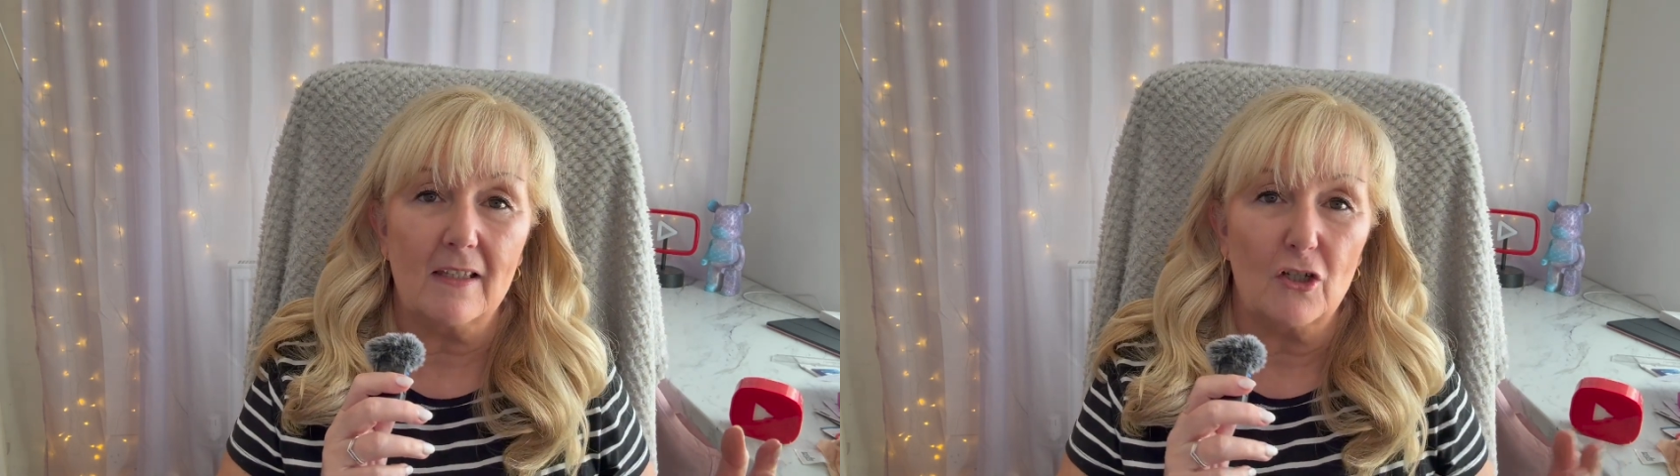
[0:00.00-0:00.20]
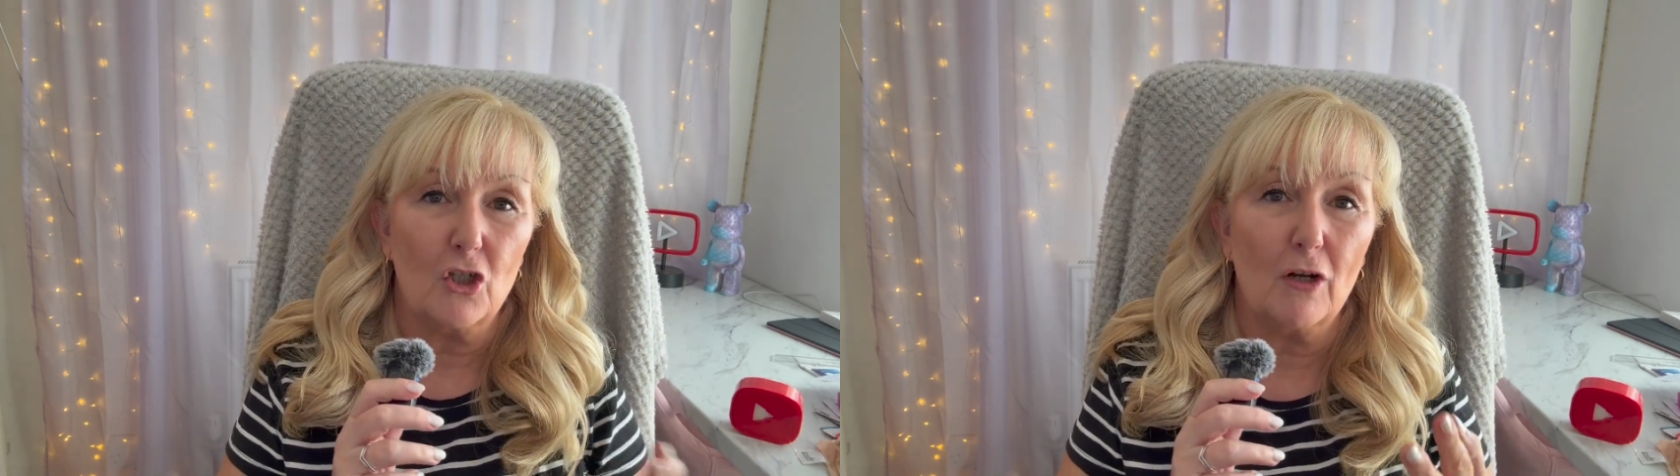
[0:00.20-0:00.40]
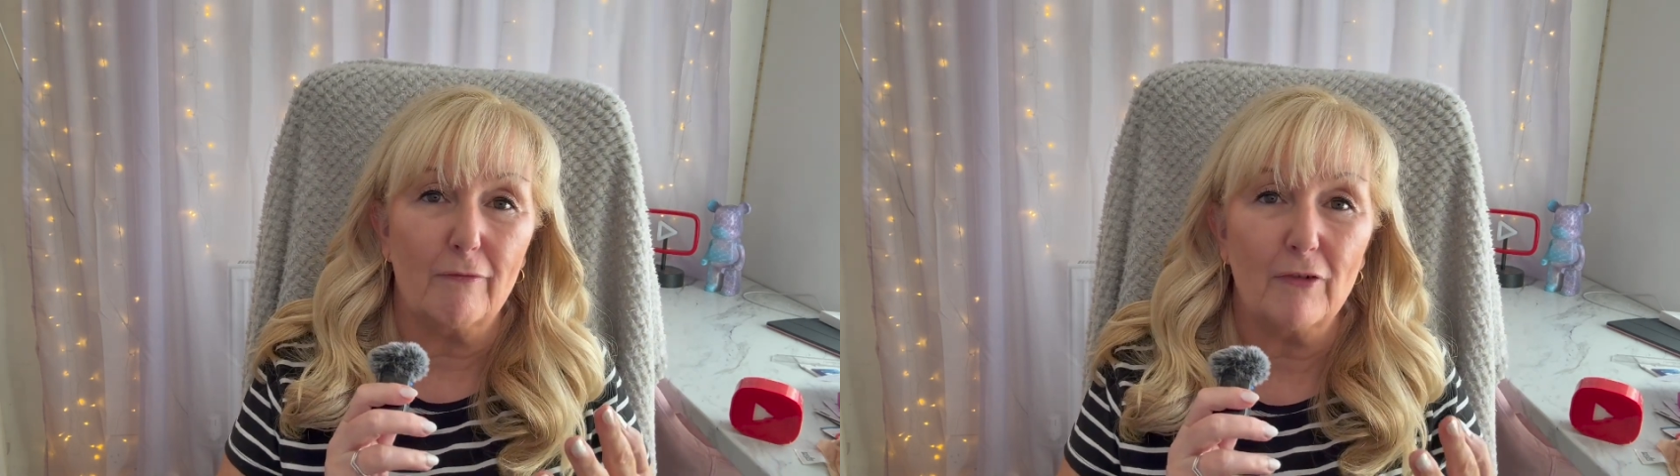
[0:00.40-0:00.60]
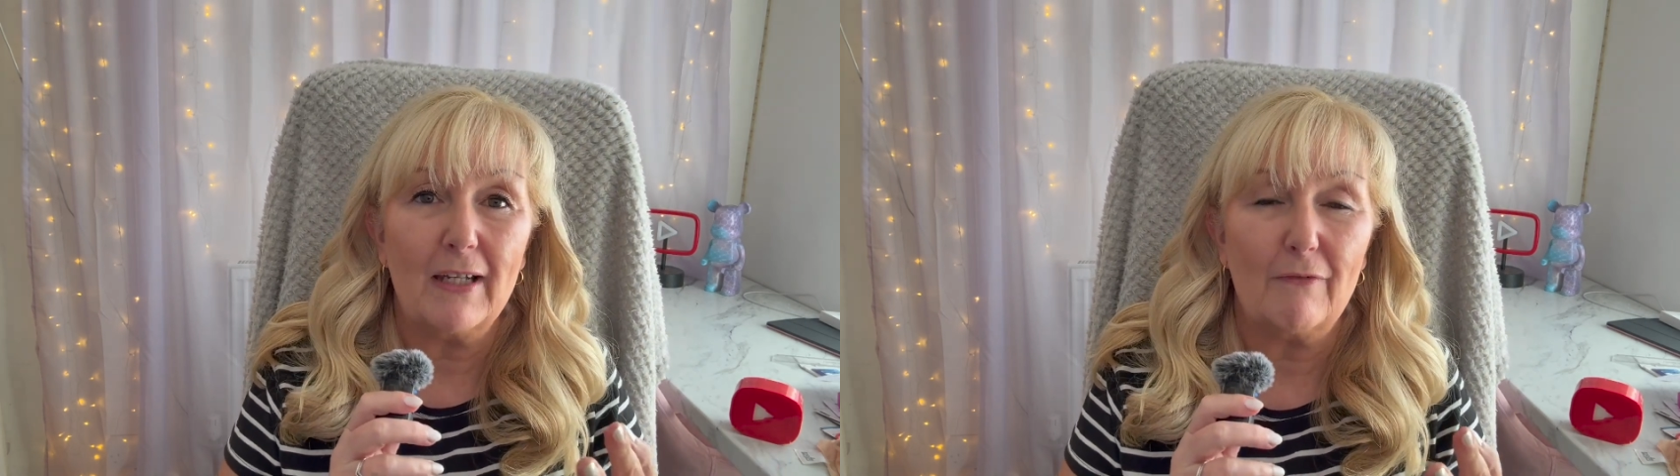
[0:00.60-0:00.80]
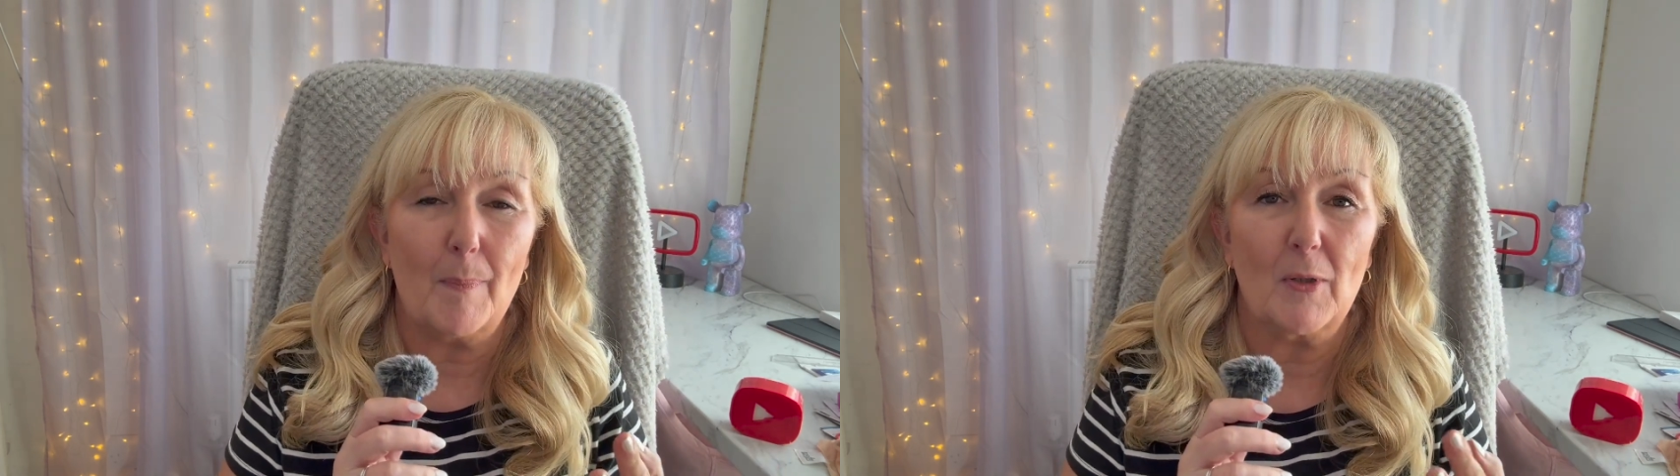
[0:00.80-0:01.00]
that are sugar-free
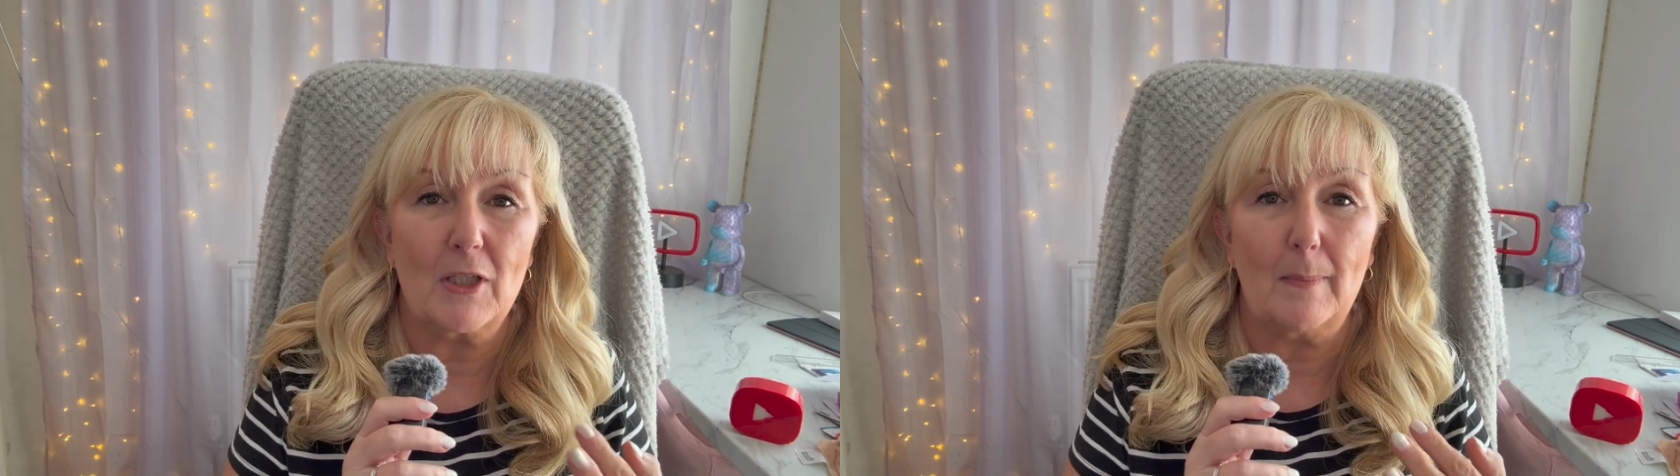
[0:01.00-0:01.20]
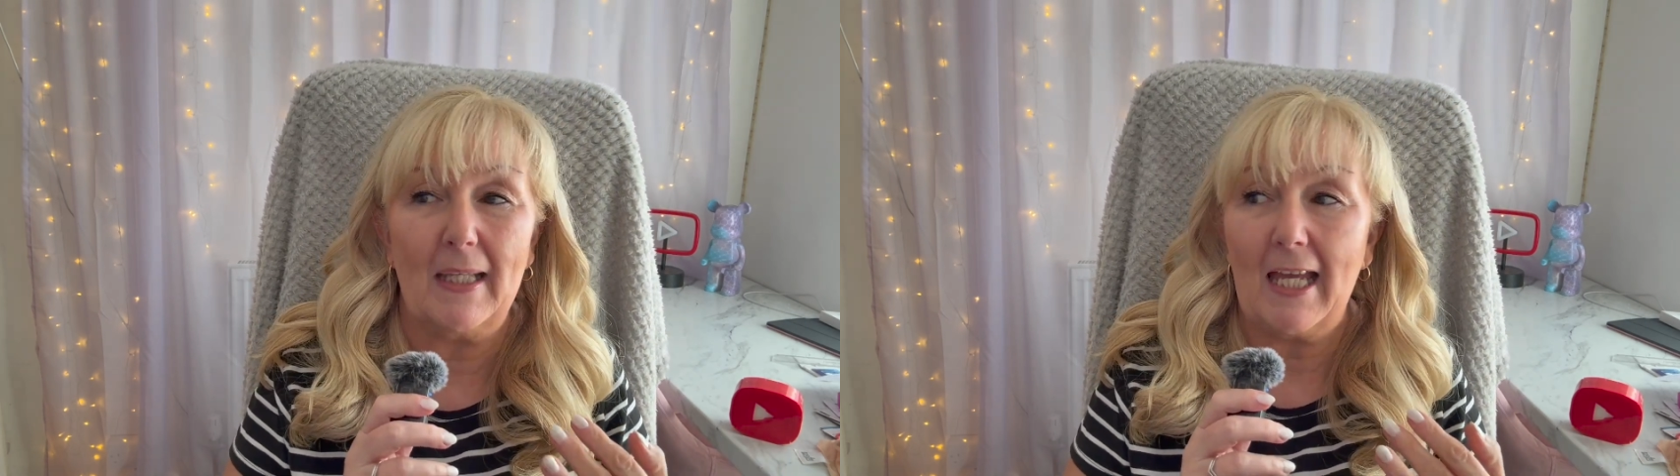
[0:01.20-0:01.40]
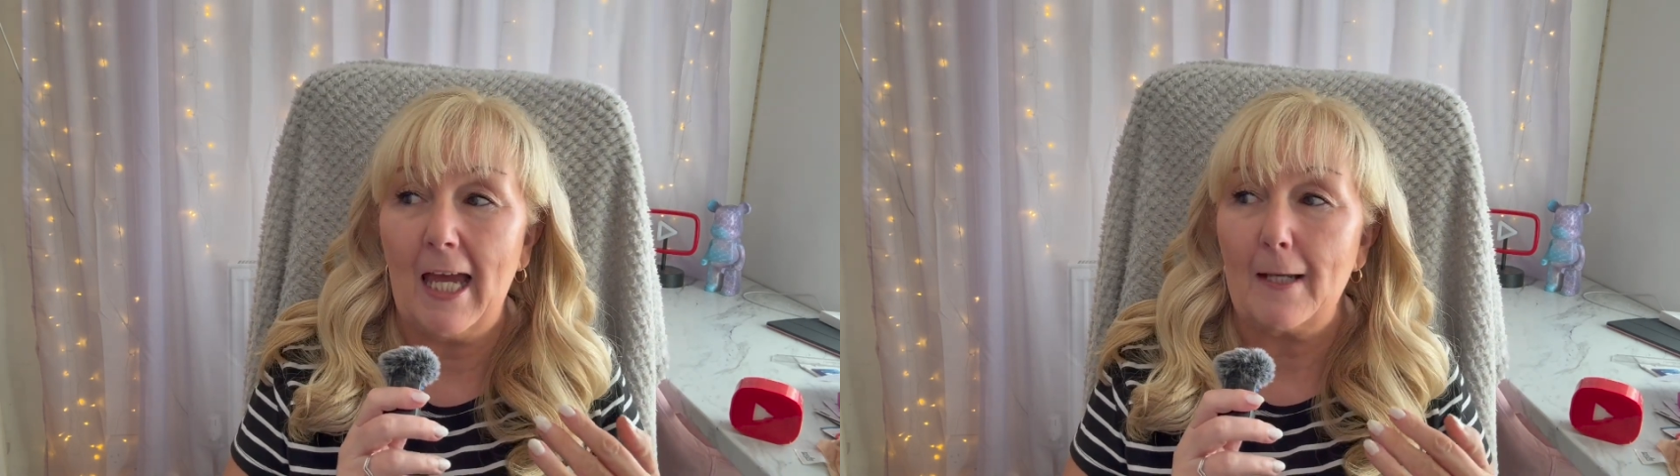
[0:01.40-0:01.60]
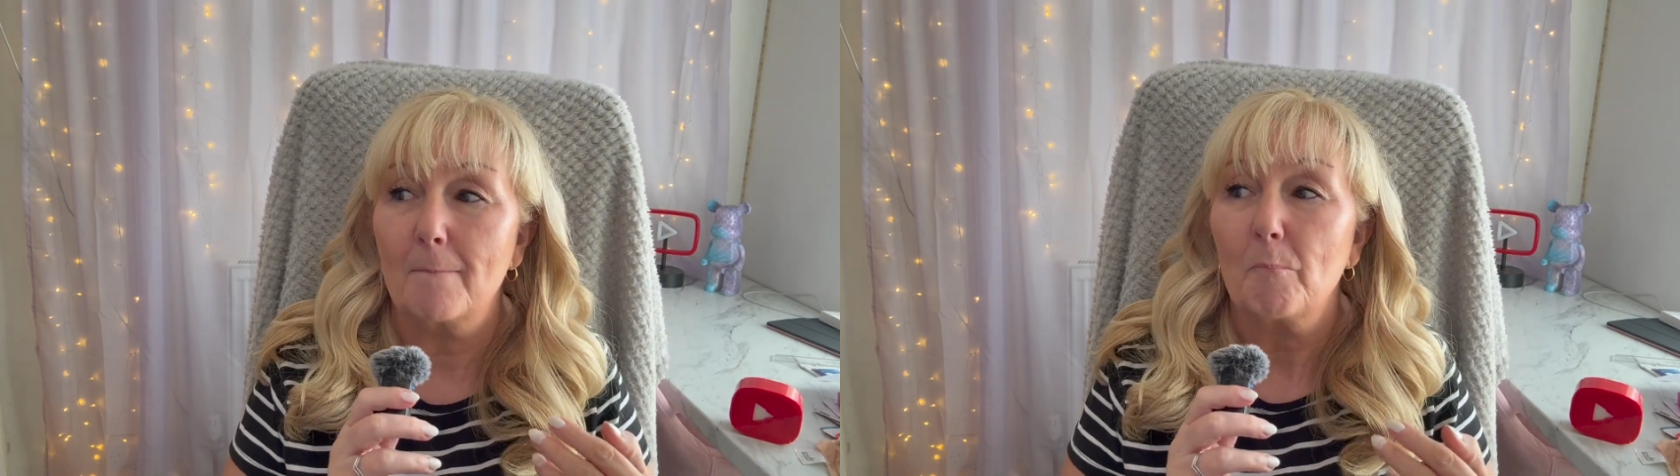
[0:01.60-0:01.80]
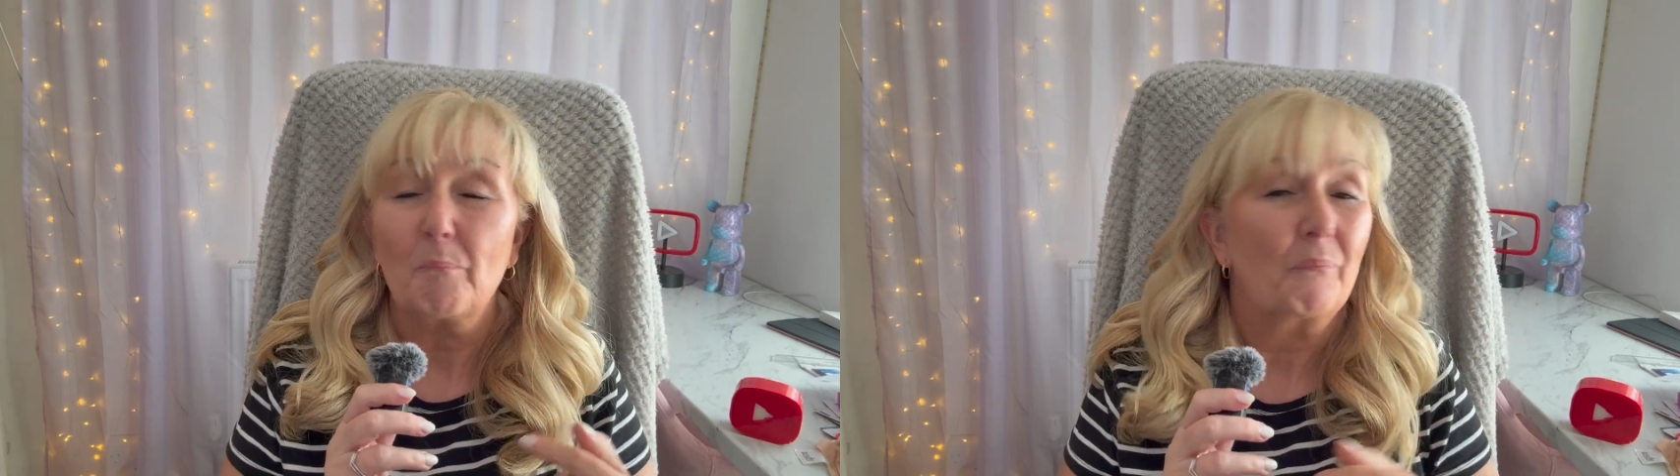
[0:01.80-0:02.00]
if I possibly
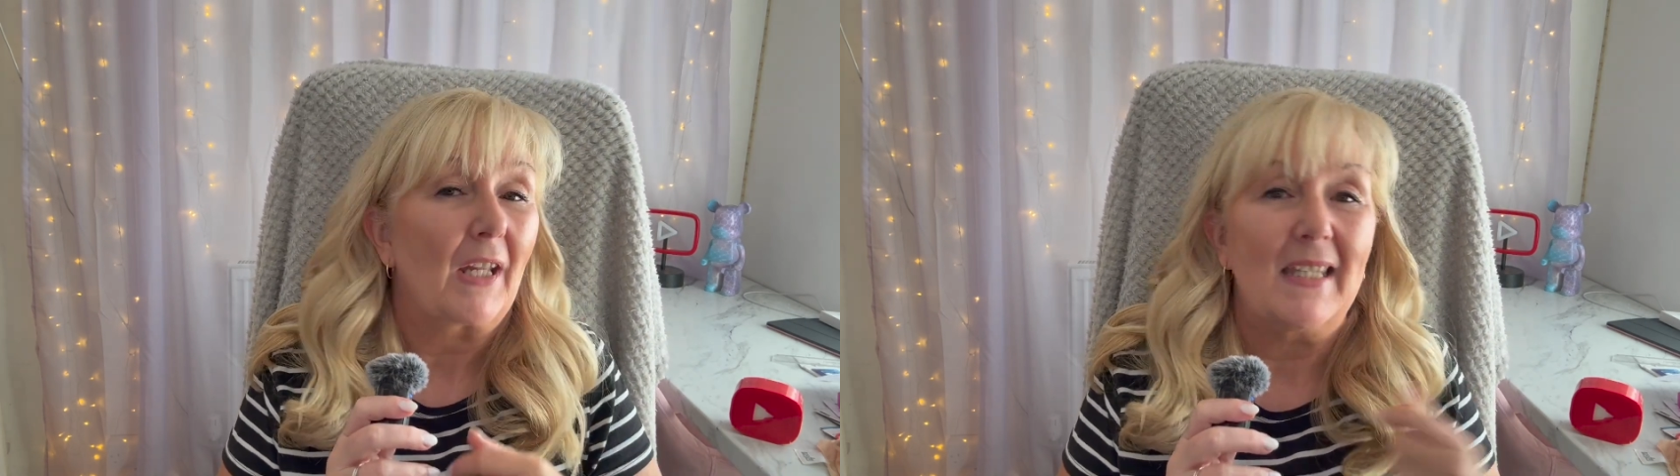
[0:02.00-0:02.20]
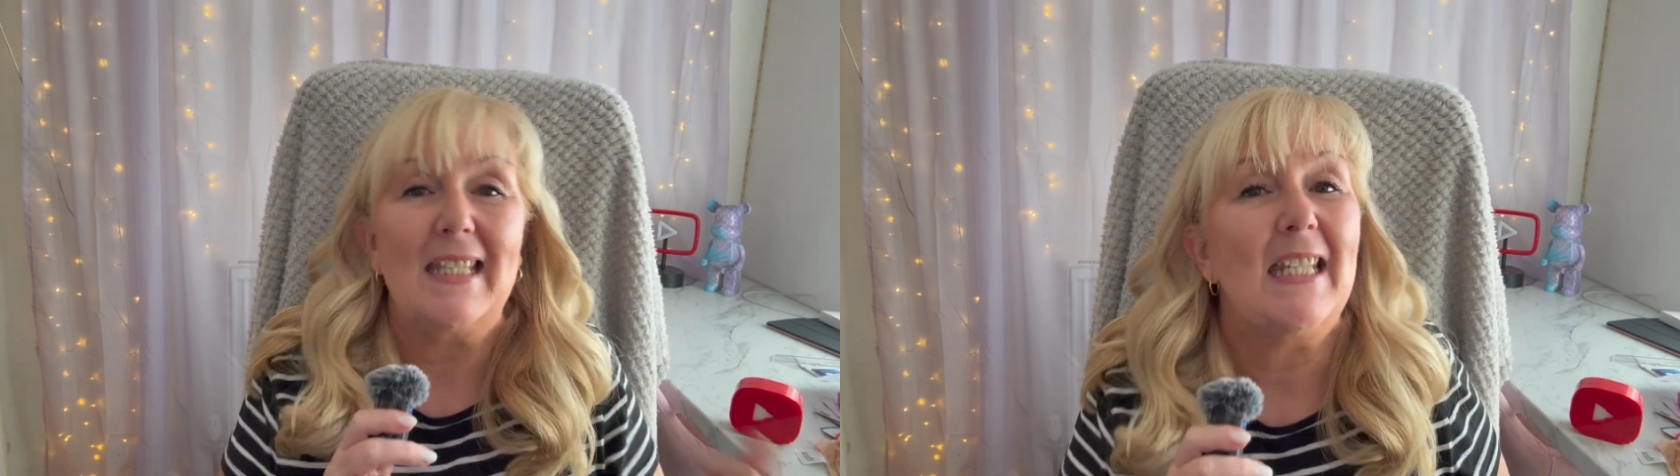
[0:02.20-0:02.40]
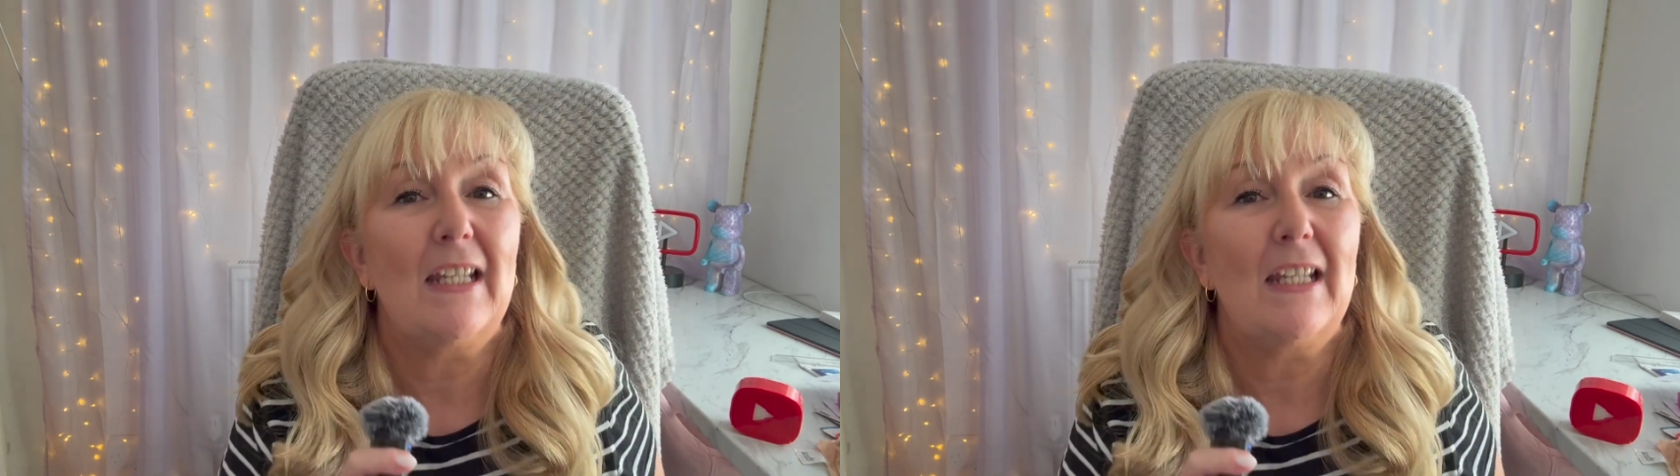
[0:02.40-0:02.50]
can, they didn't